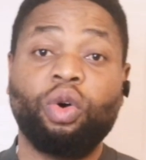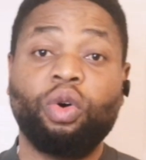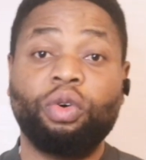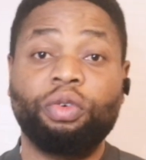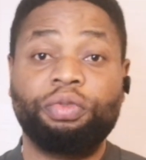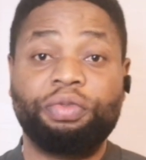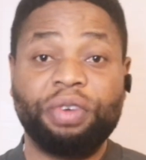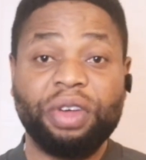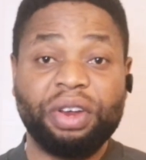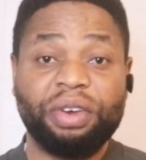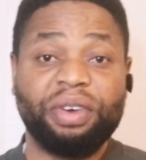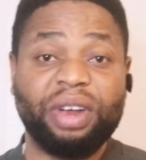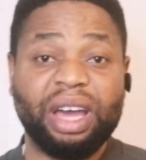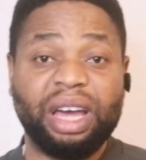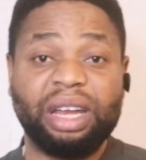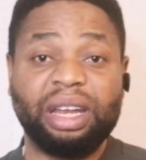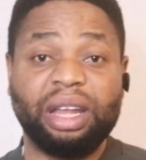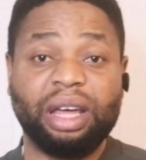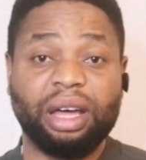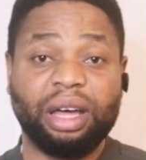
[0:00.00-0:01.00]

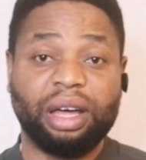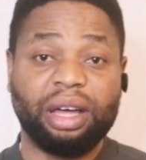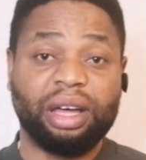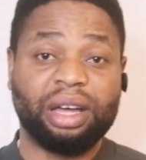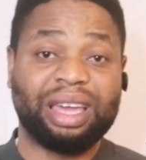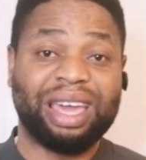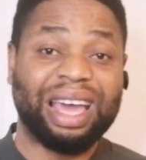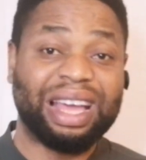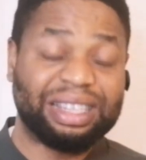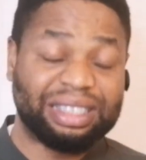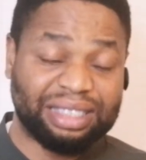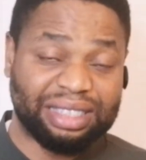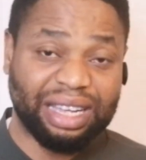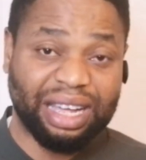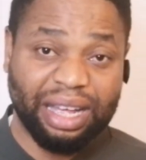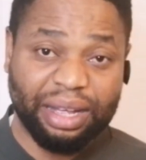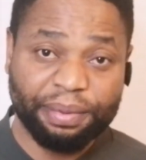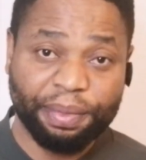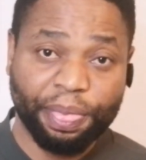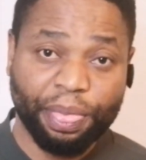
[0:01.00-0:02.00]
ovarian
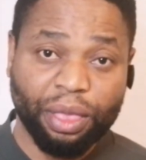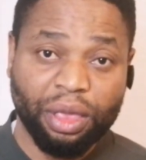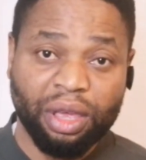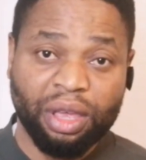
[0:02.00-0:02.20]
cancer,